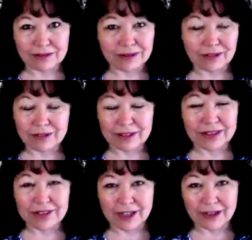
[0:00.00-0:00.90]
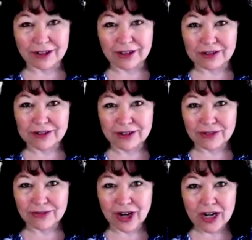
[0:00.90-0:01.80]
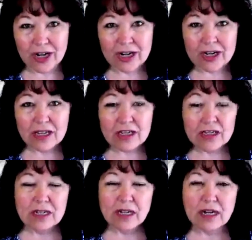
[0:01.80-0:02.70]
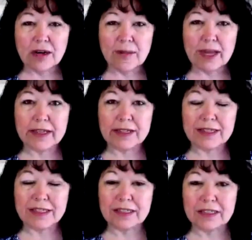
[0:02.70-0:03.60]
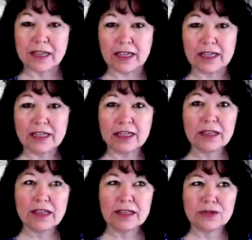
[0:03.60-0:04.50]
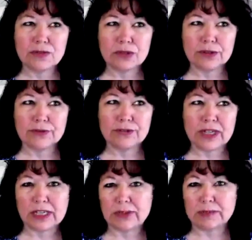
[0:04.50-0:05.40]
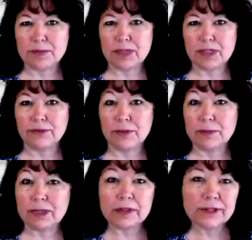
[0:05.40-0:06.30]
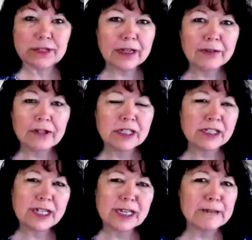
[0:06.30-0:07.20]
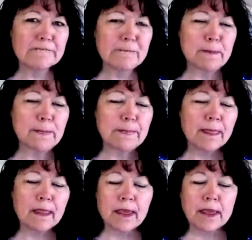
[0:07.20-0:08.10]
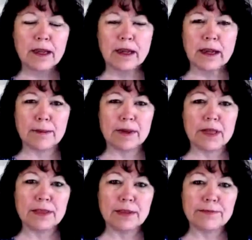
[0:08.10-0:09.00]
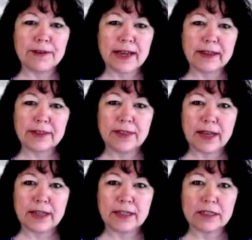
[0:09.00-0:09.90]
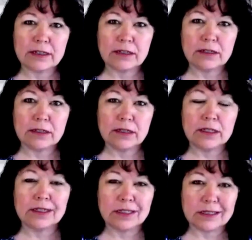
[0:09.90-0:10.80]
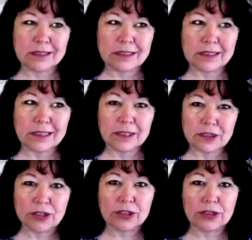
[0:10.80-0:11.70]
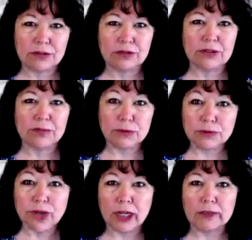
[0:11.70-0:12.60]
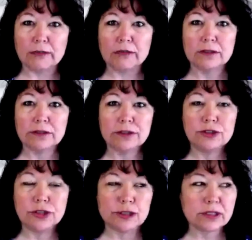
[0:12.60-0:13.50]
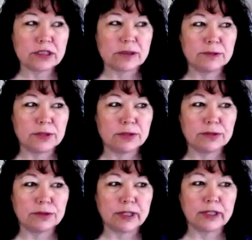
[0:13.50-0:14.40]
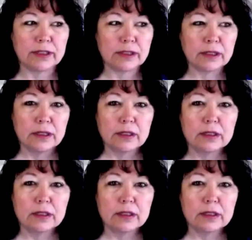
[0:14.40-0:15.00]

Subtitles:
throughout the entire year so far. And today they sort of take a bit of a pivot, I want to say, in the fact that it's teaching you to move on, to just seem to like